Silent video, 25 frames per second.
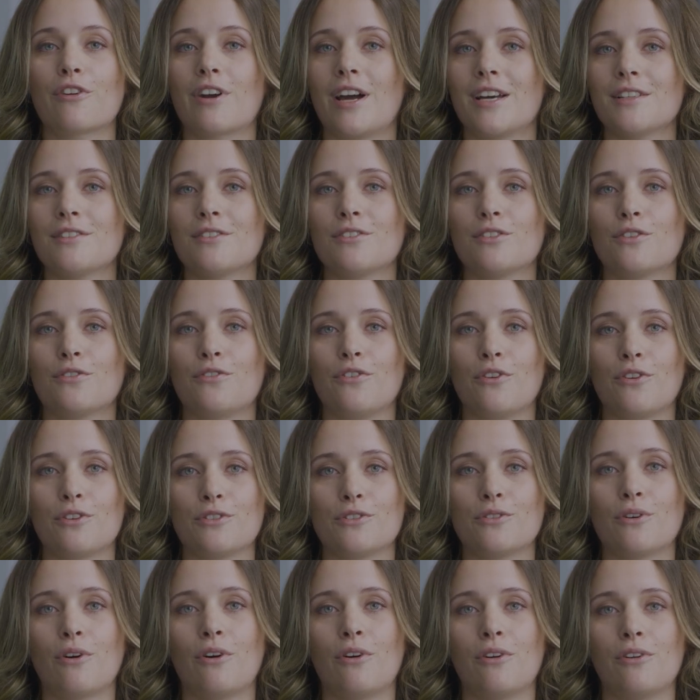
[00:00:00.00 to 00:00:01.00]
us, the
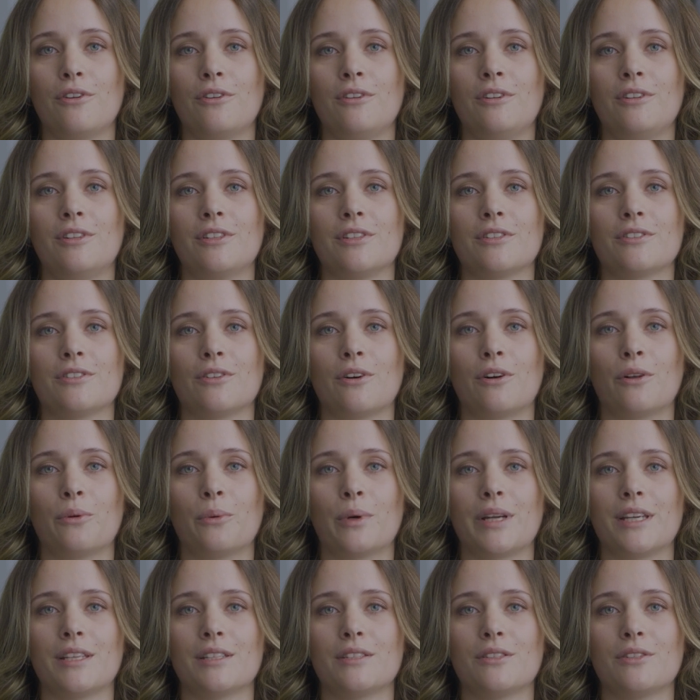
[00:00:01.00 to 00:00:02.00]
first hurdle is
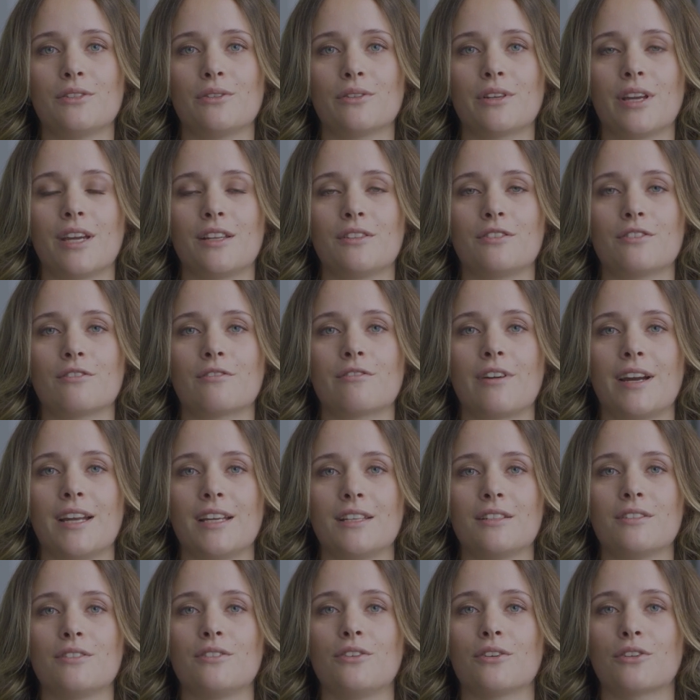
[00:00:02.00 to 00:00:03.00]
always to get the
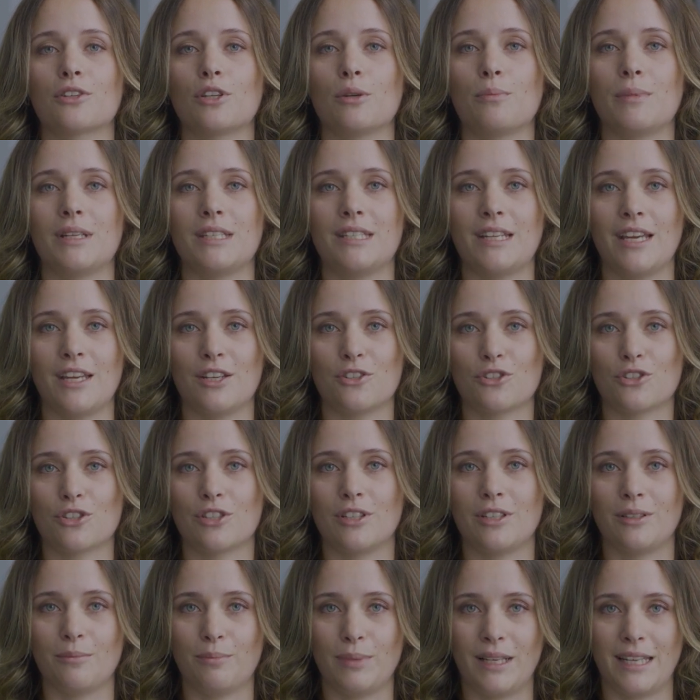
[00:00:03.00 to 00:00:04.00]
right
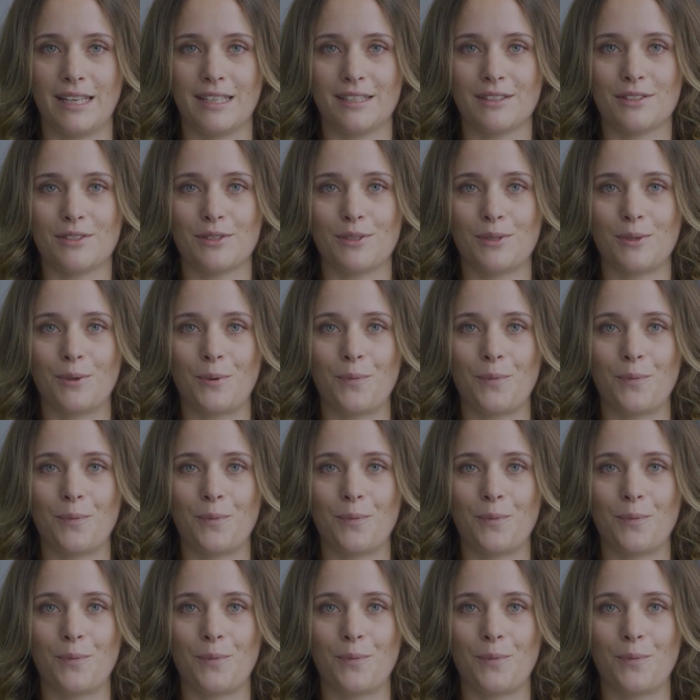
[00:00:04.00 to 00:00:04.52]
documentation in place.